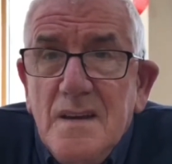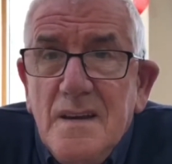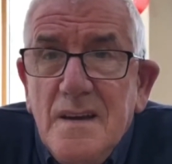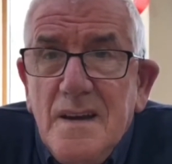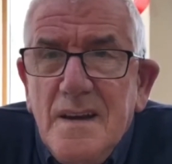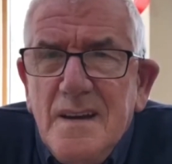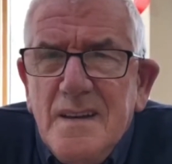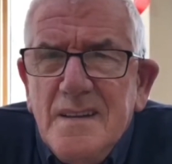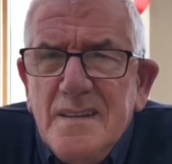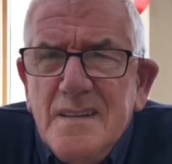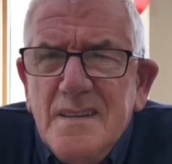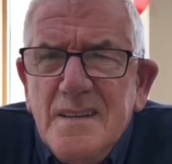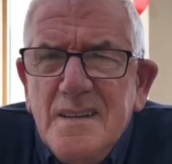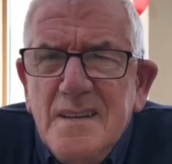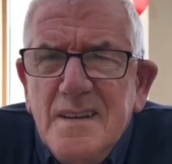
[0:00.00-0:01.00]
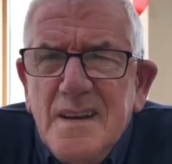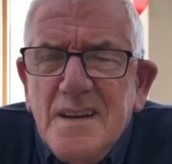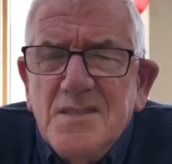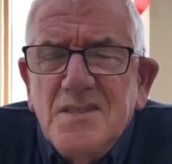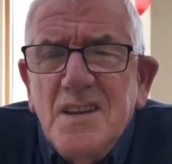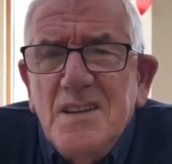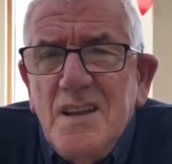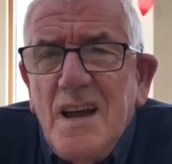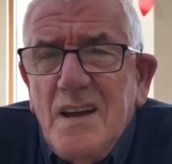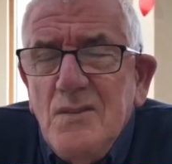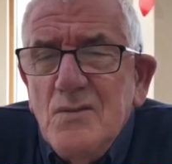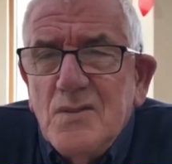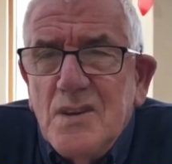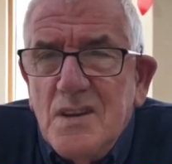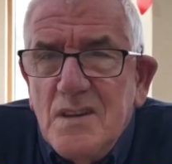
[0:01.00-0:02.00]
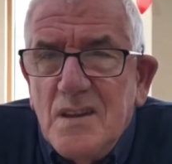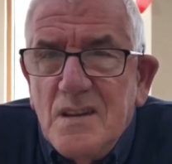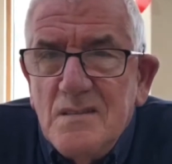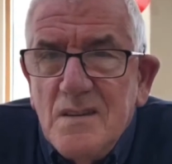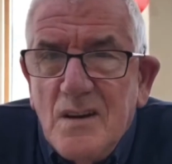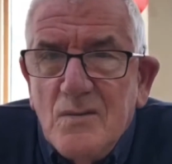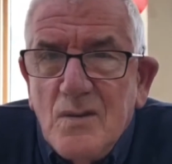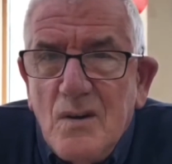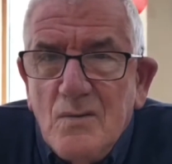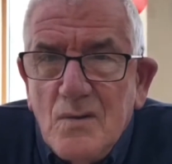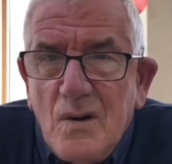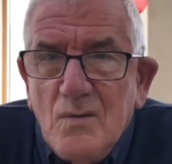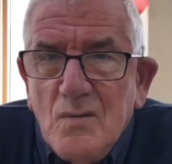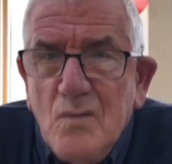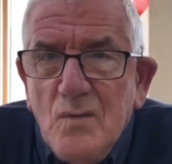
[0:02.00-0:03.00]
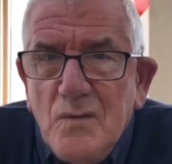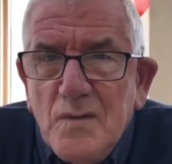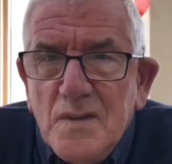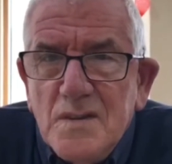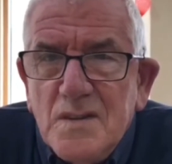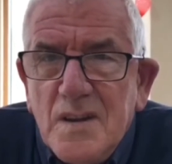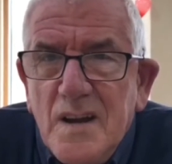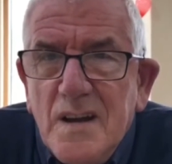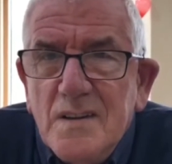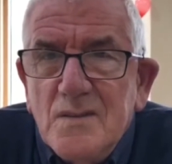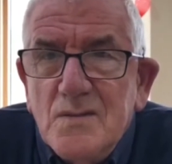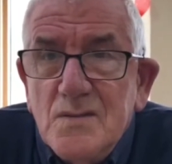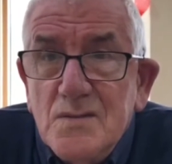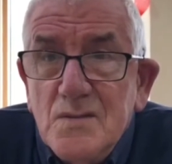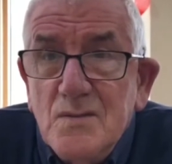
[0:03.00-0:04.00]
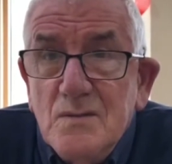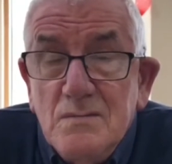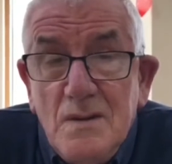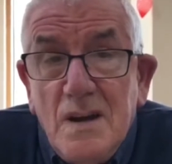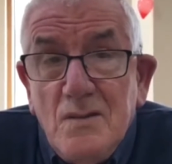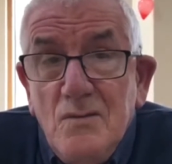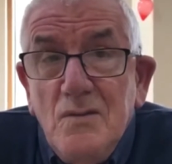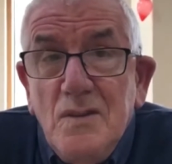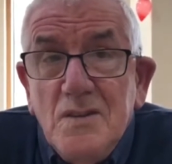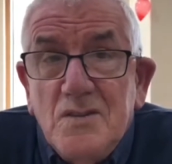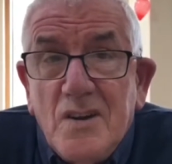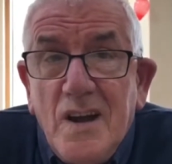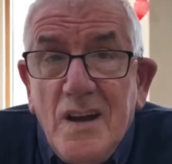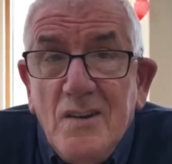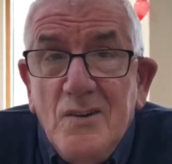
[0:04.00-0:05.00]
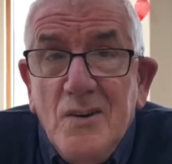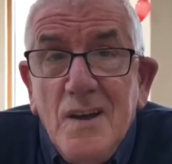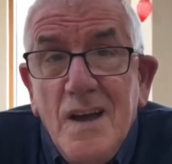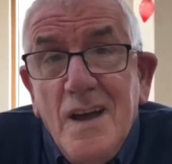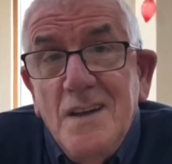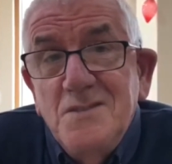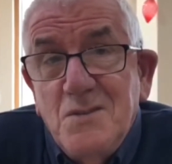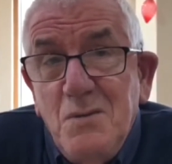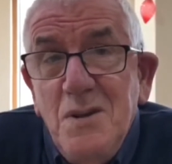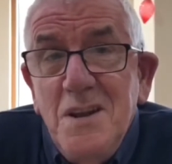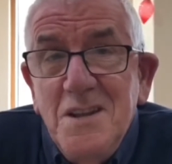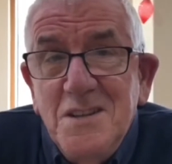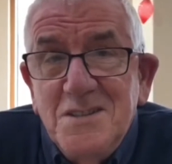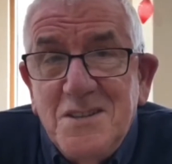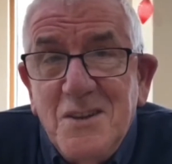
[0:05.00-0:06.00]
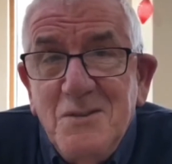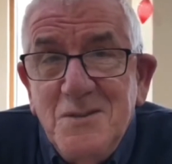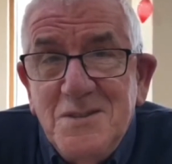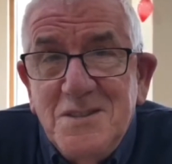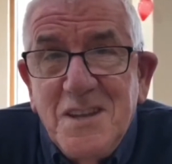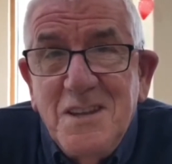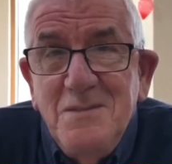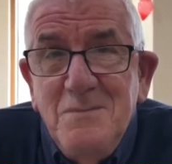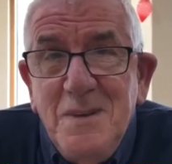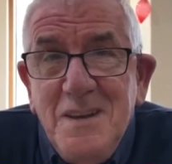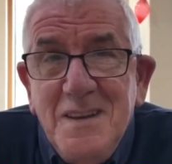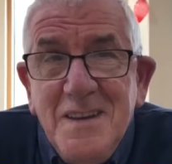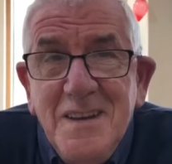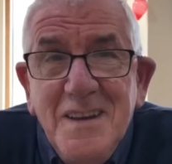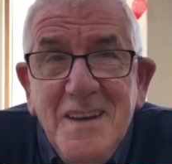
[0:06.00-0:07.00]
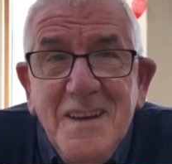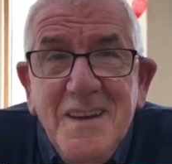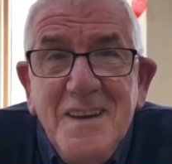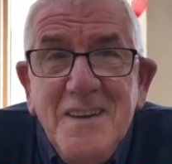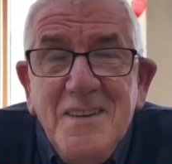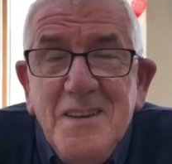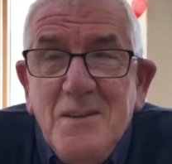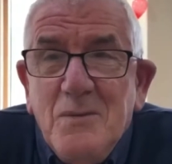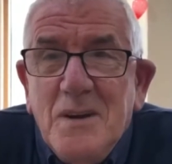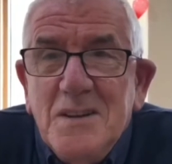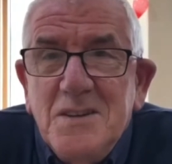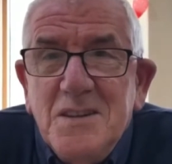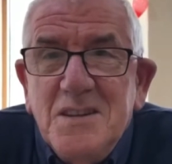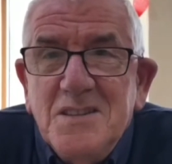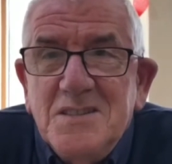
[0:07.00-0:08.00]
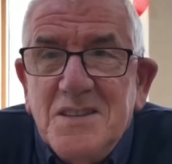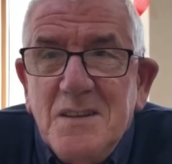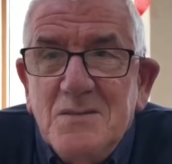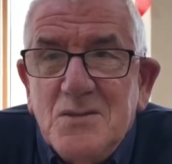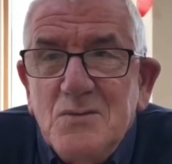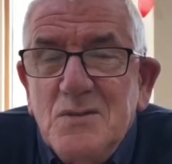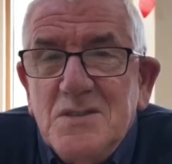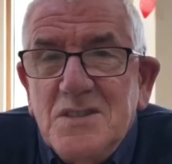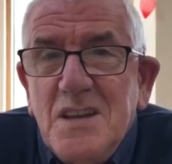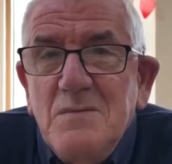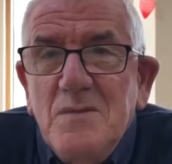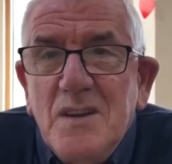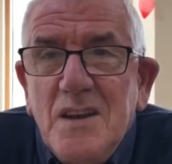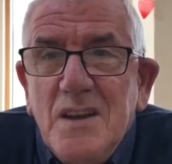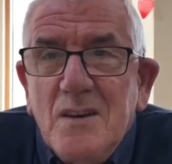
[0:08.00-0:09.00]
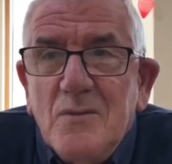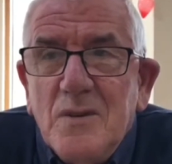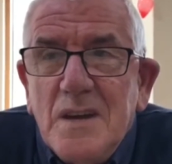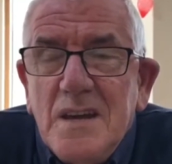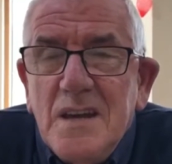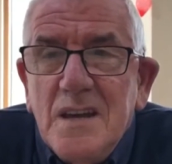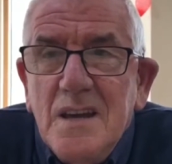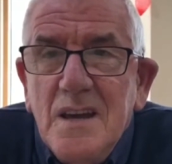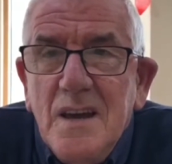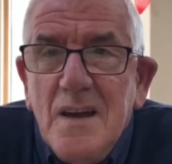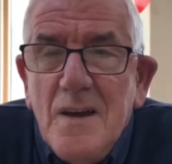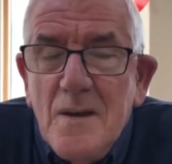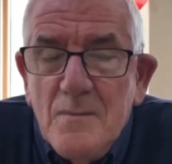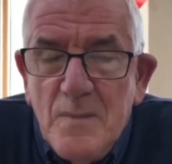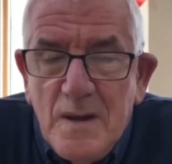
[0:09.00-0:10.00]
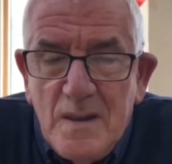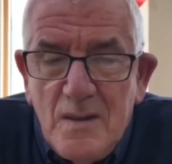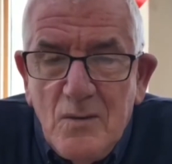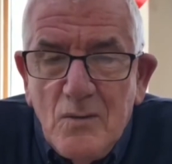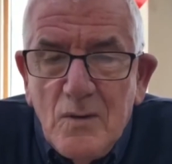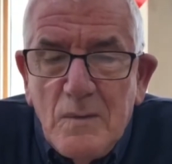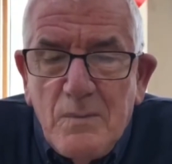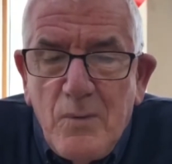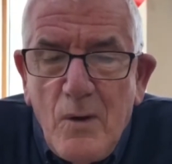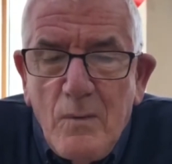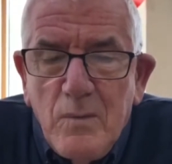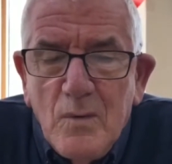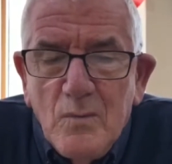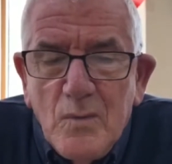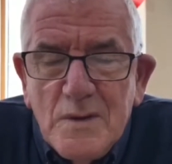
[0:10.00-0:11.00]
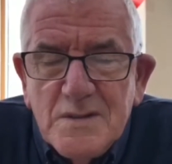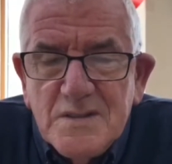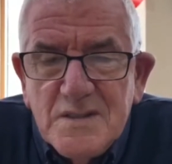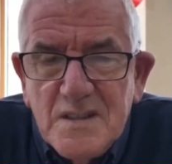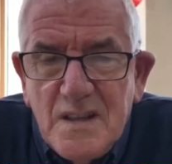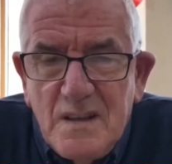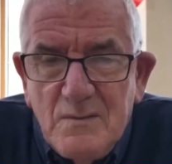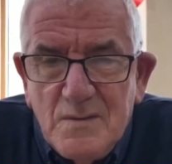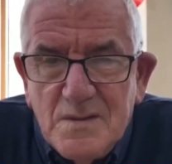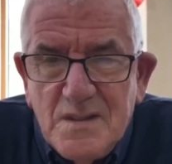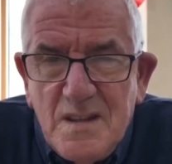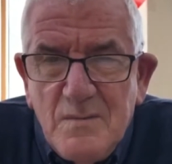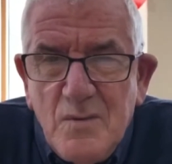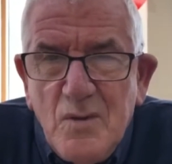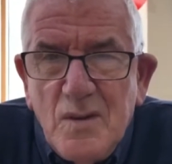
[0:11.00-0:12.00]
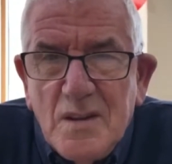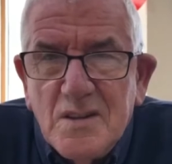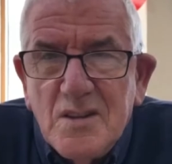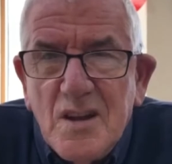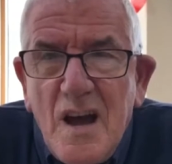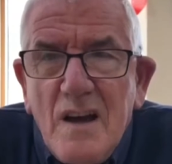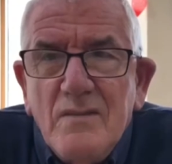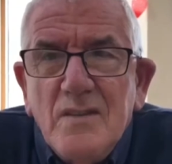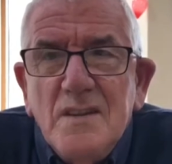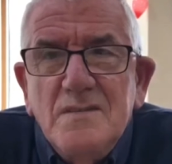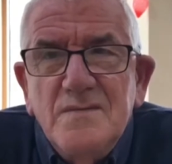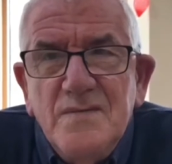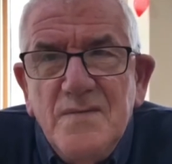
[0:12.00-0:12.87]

And I said, aye, okay then, I'll go for the trial. So I got the trial, and Queen of the South signed me. They wanted to sign, so they signed me right away. But the only problem was, it was the amount of travelling.